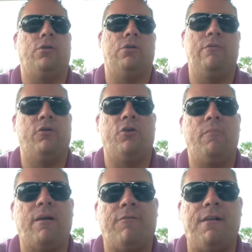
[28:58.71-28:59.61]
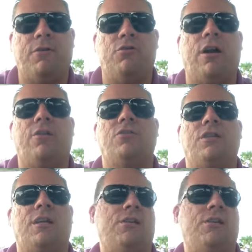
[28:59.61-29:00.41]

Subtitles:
You're never going to make $500 again